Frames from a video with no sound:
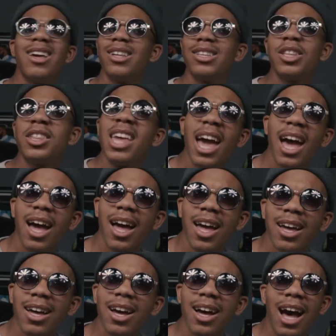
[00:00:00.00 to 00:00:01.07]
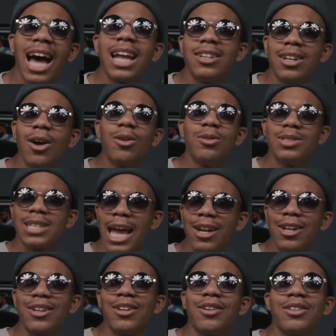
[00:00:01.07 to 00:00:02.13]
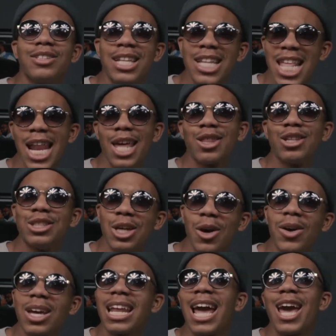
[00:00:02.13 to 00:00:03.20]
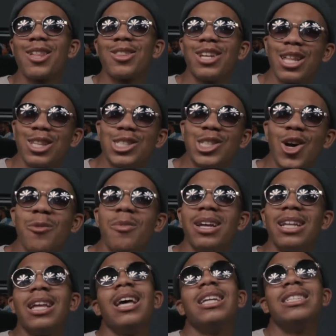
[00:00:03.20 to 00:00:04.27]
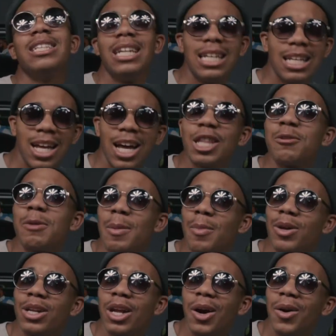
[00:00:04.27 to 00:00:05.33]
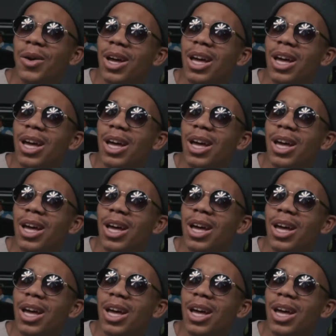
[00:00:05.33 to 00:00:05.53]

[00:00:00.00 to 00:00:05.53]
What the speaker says: So yeah, I know Taylor said that as a joke and I answered as a joke, but to let other people know,